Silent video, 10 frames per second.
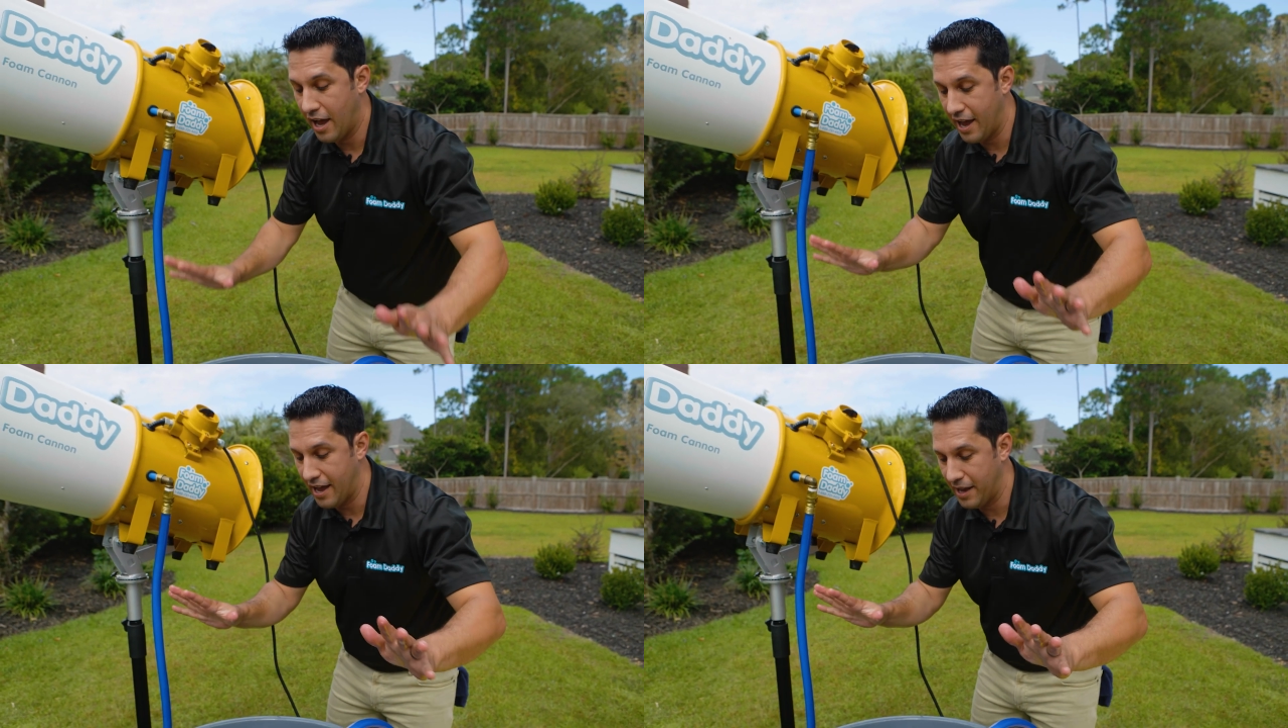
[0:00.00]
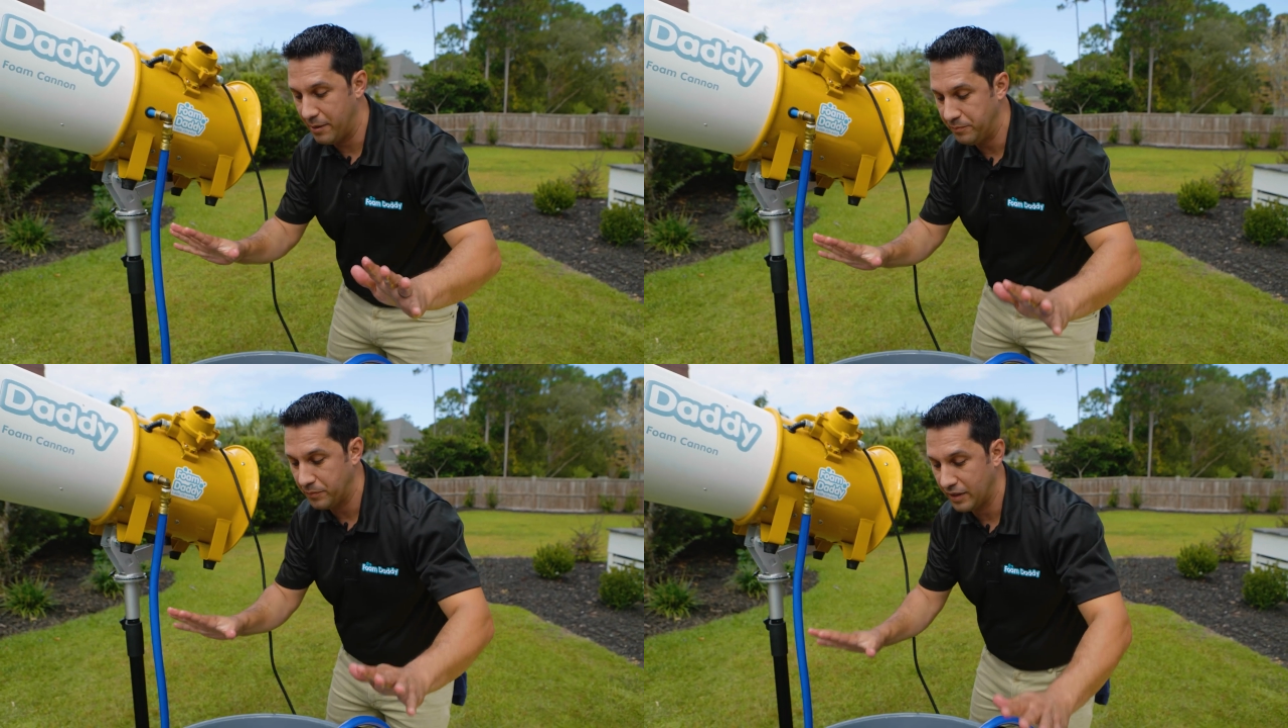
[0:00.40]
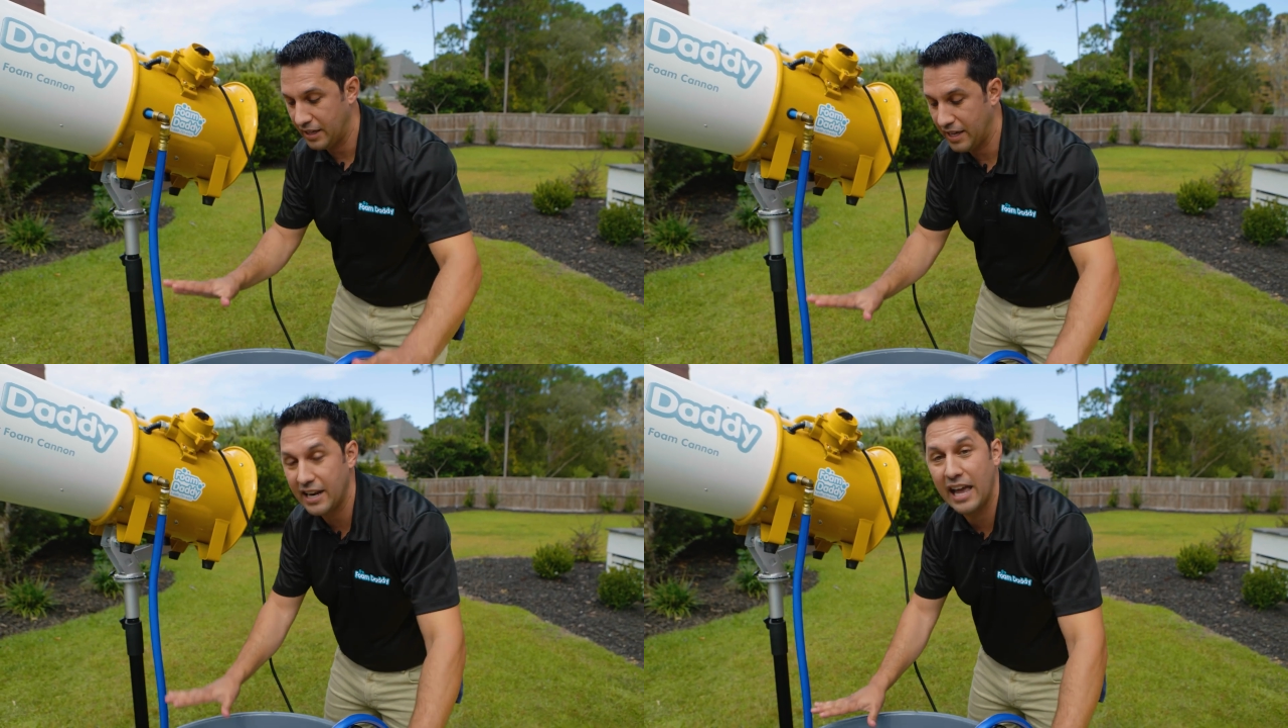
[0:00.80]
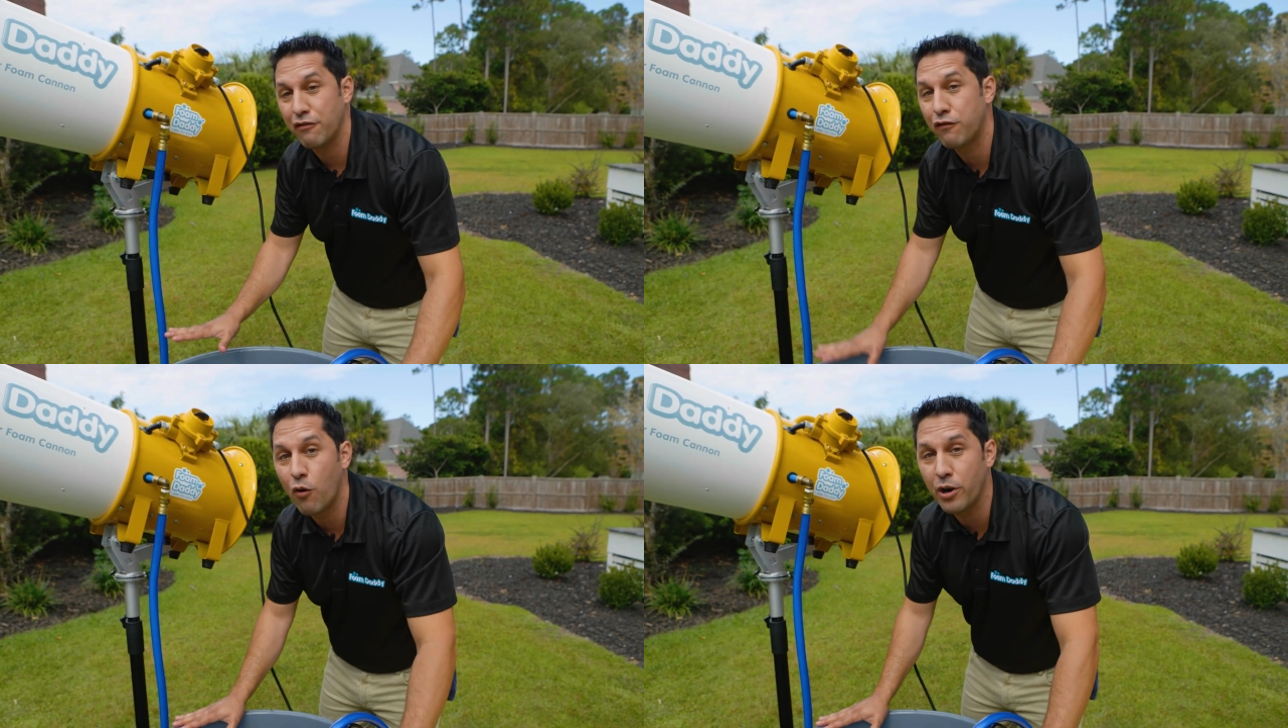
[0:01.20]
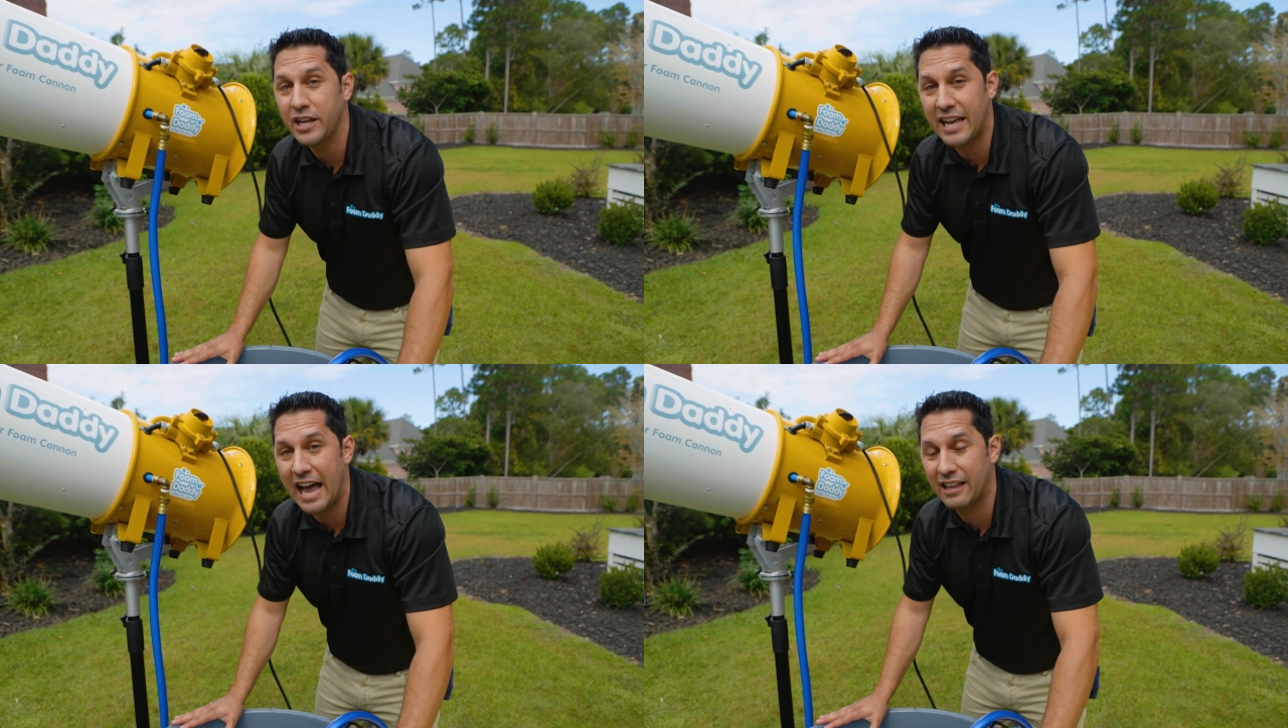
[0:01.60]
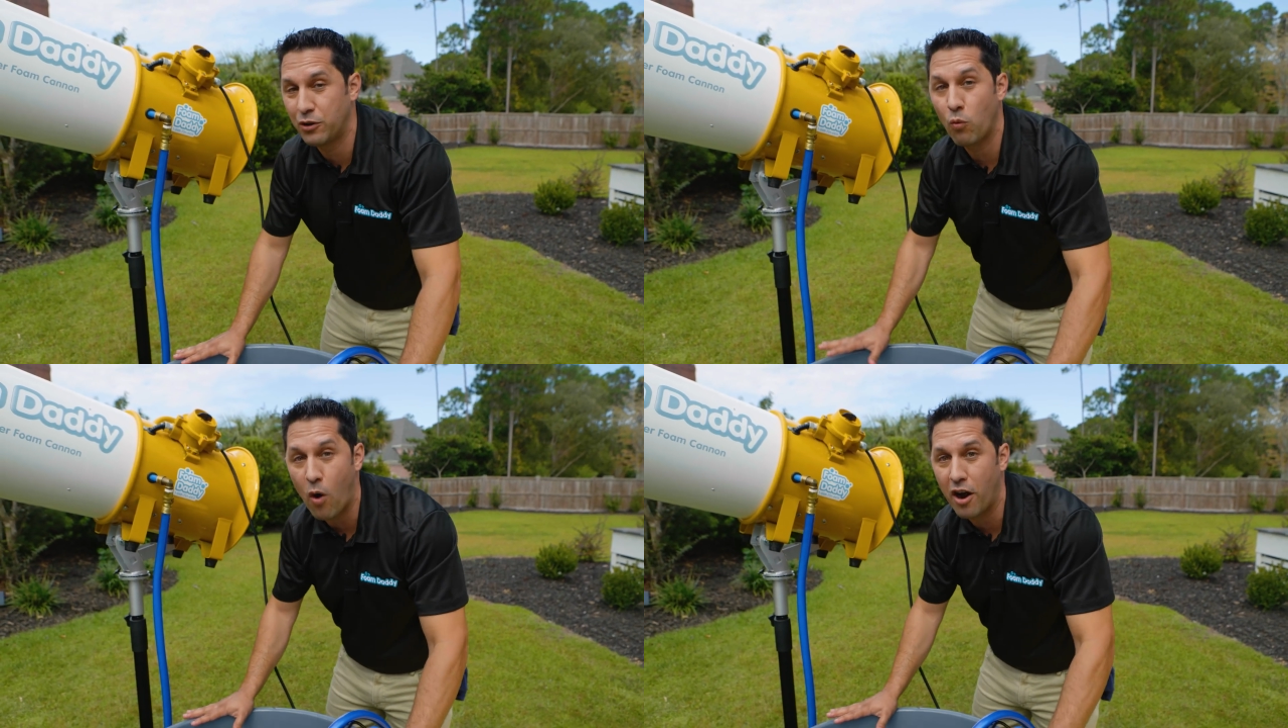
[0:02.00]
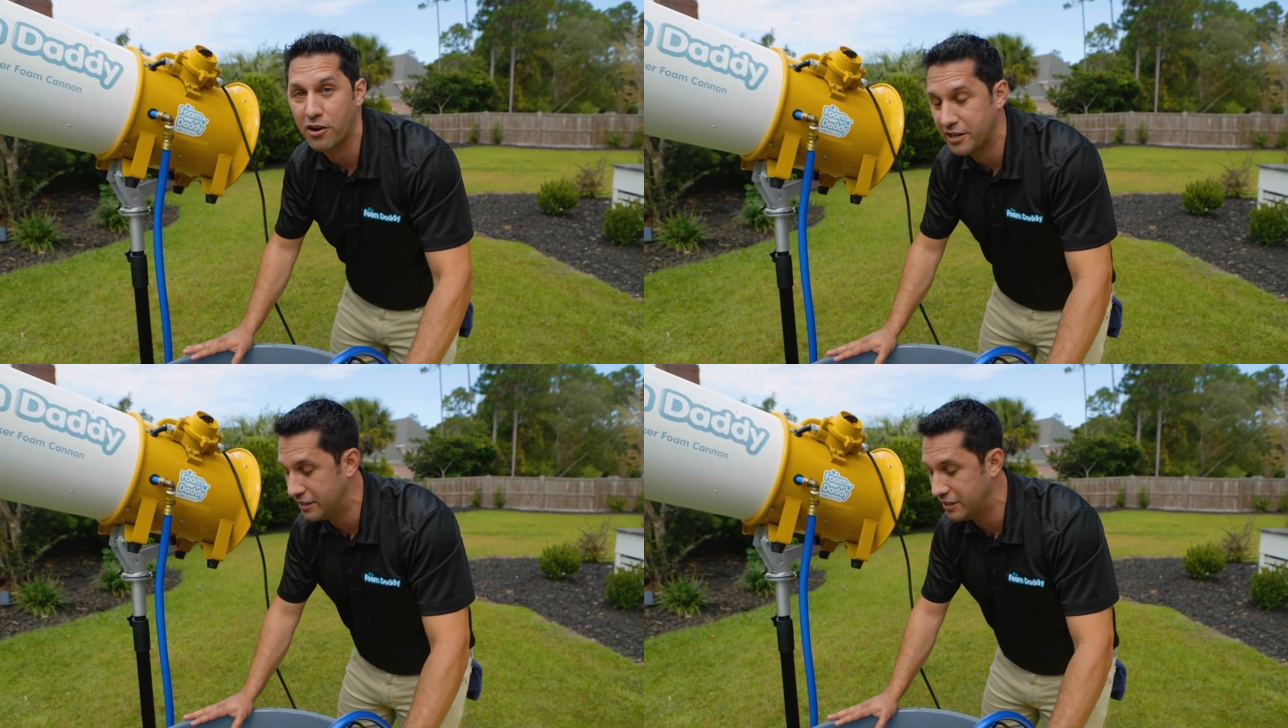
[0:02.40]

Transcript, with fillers: um, in a 40 gallon water